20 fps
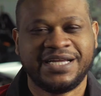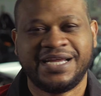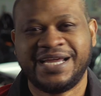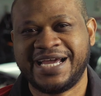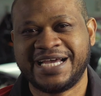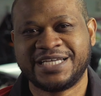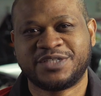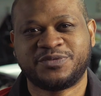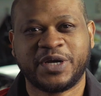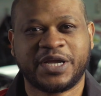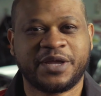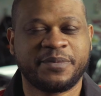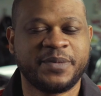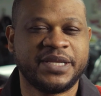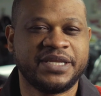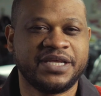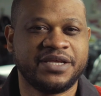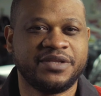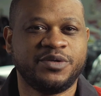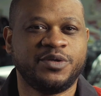As
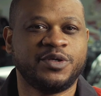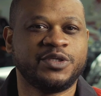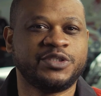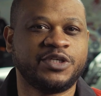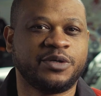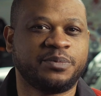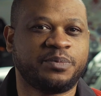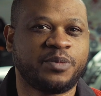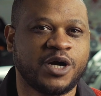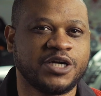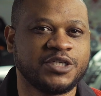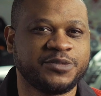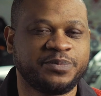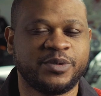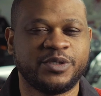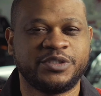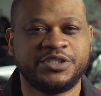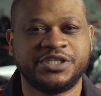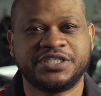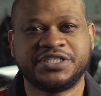recommended, use your parts
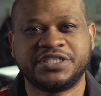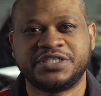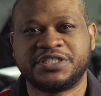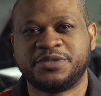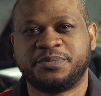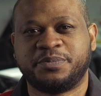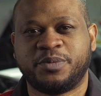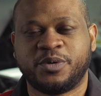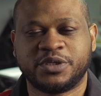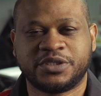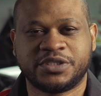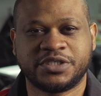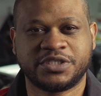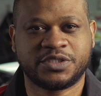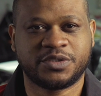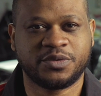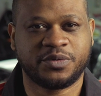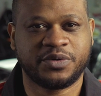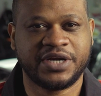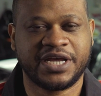purchase to support the
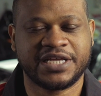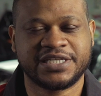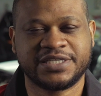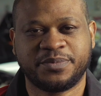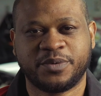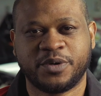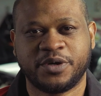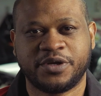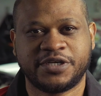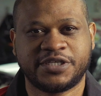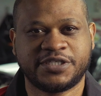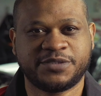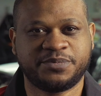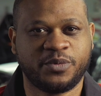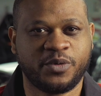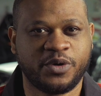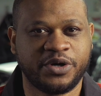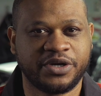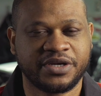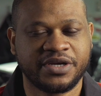store that support your
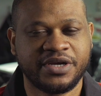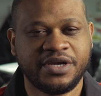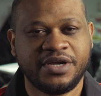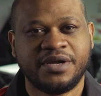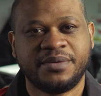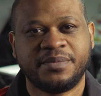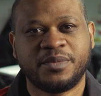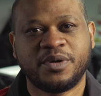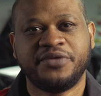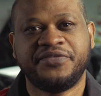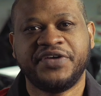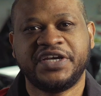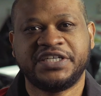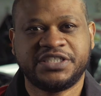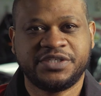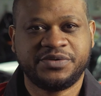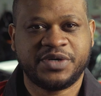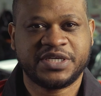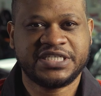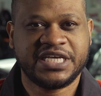sport.
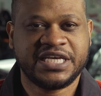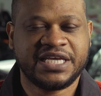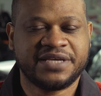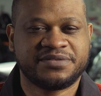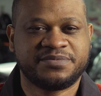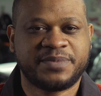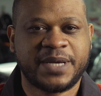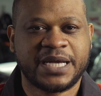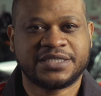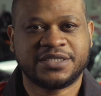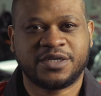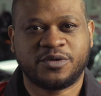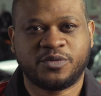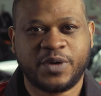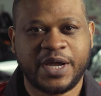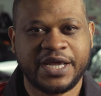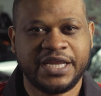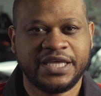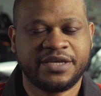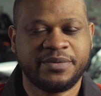Motivation USA gives back to the
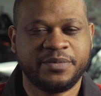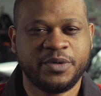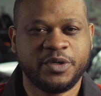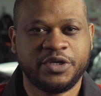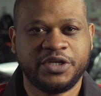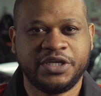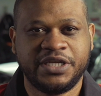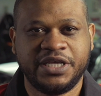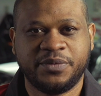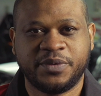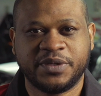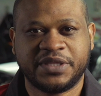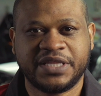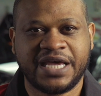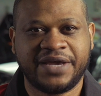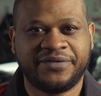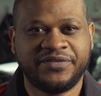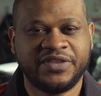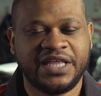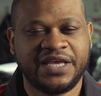riding community with
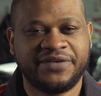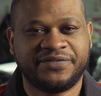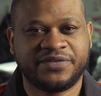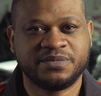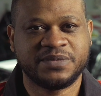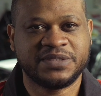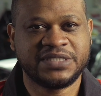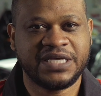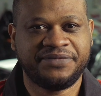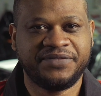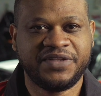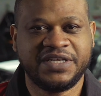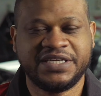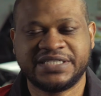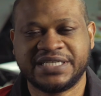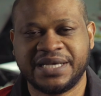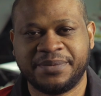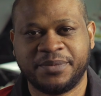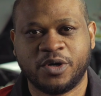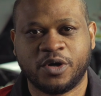everything from safety
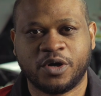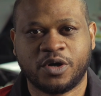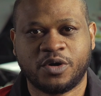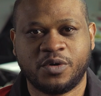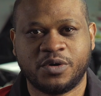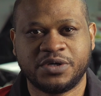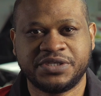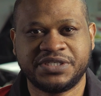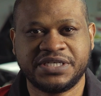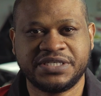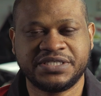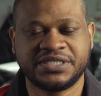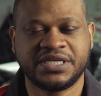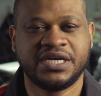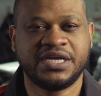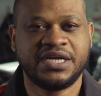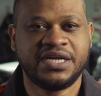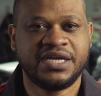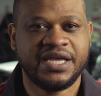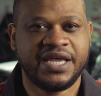seminar courses
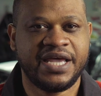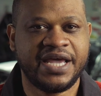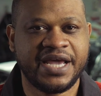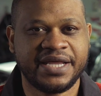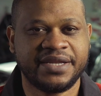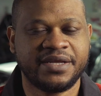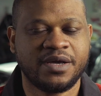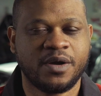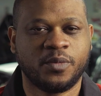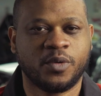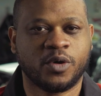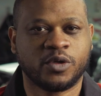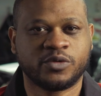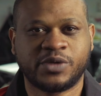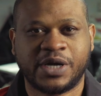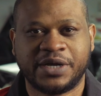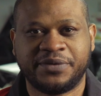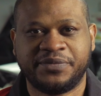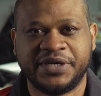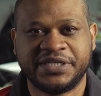and
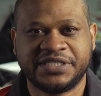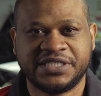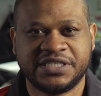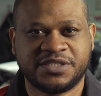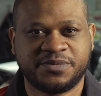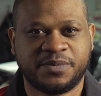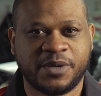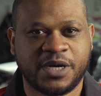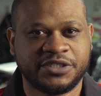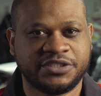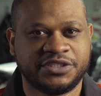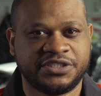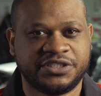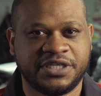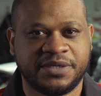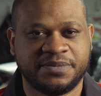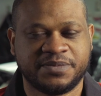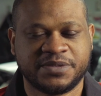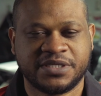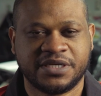worldwide racing
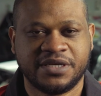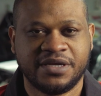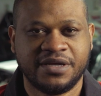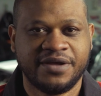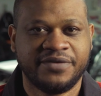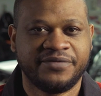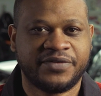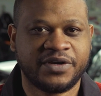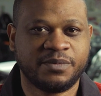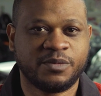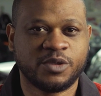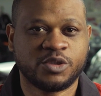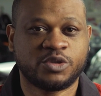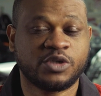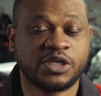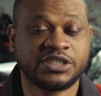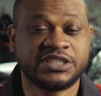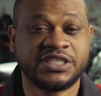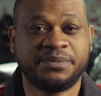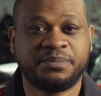sponsorships. For the most
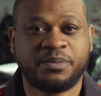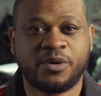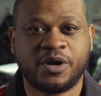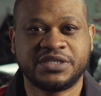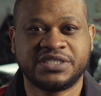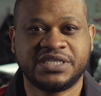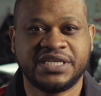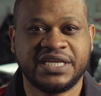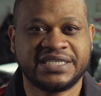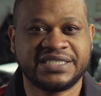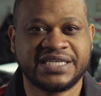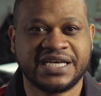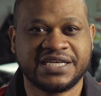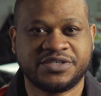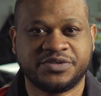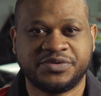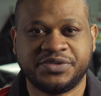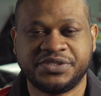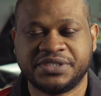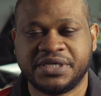trusted parts and
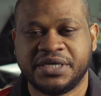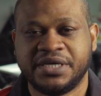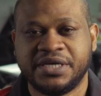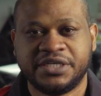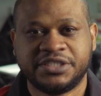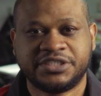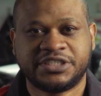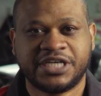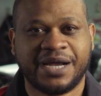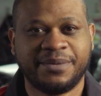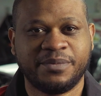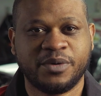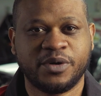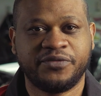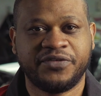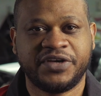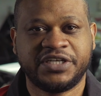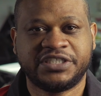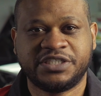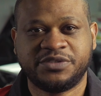accessories, shop
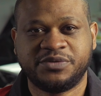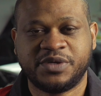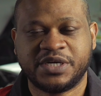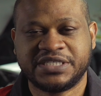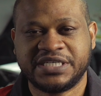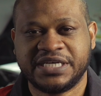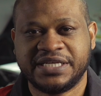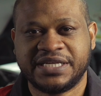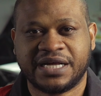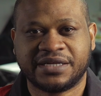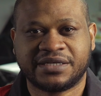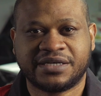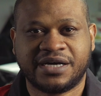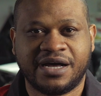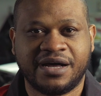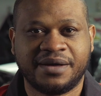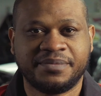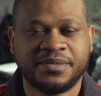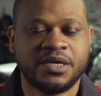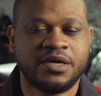
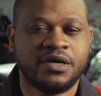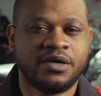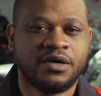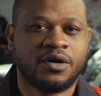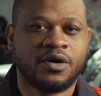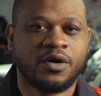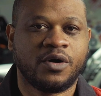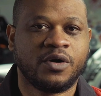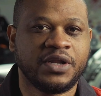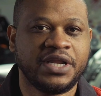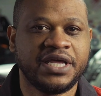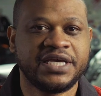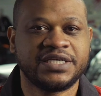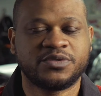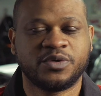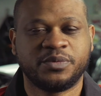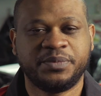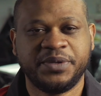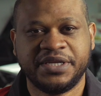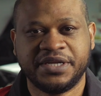motivationusa.com. All links
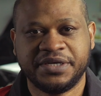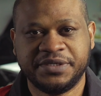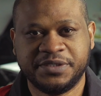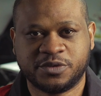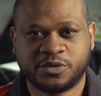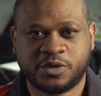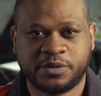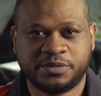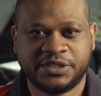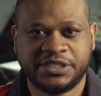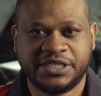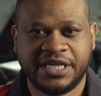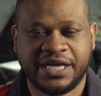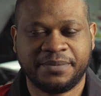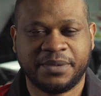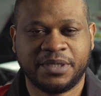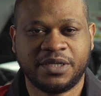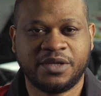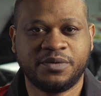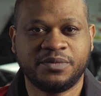will be in the description down
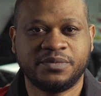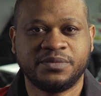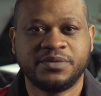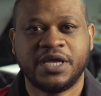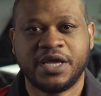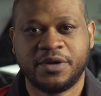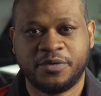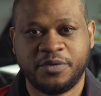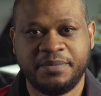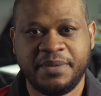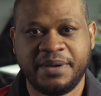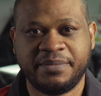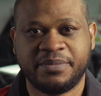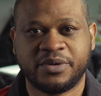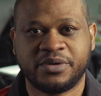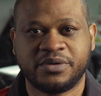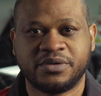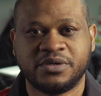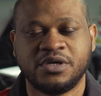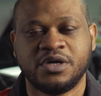below. And
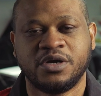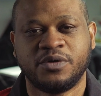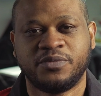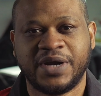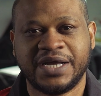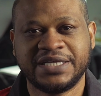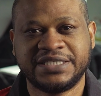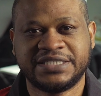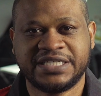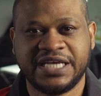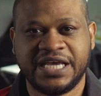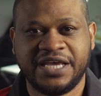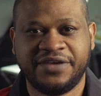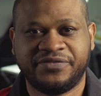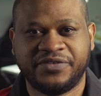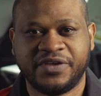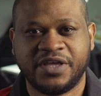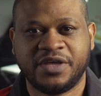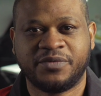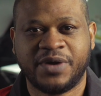remember, ride
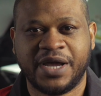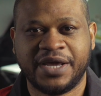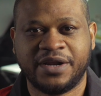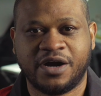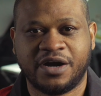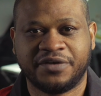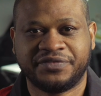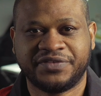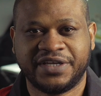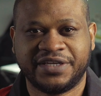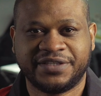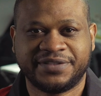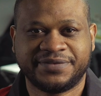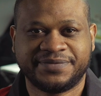safe and ride often.